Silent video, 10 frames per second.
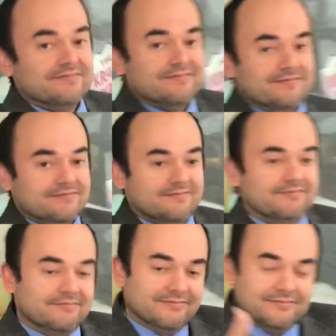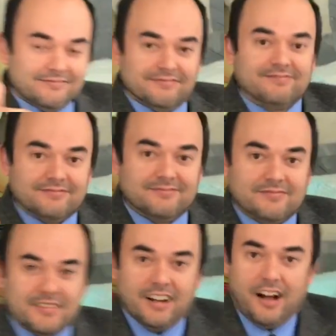How you feeling today, Mr.
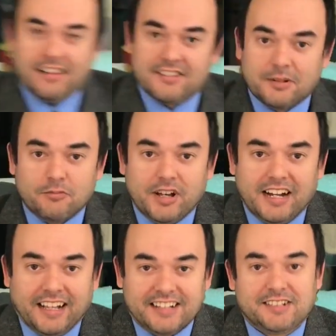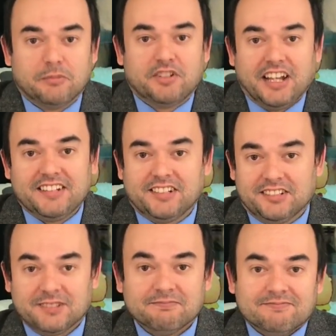Charisma? Awesome. Ready to get some
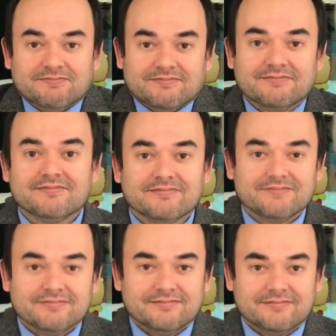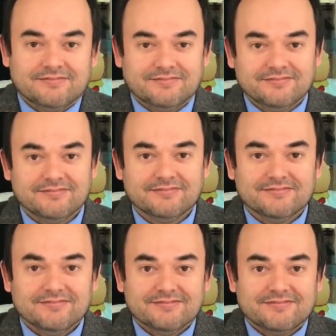chases. All right, man. Where's your drink?
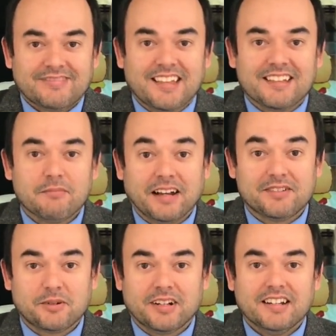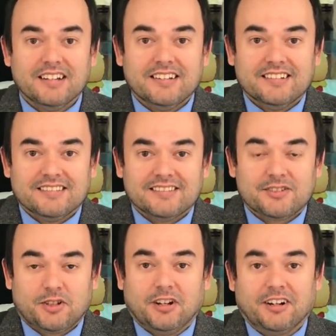You want a drink too?
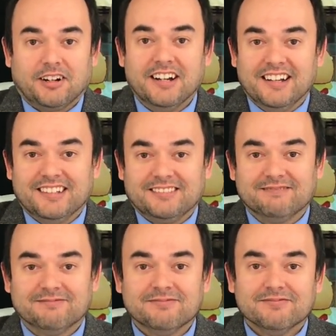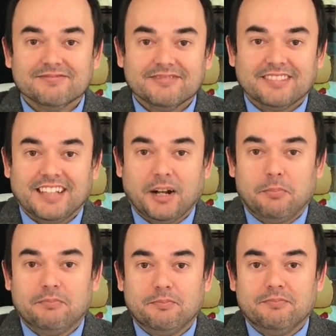sir. Yeah? All right. I got
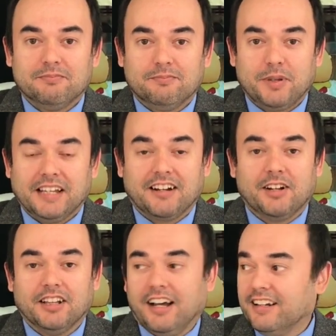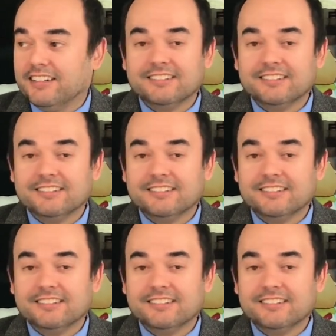a menu right here. Pina colada.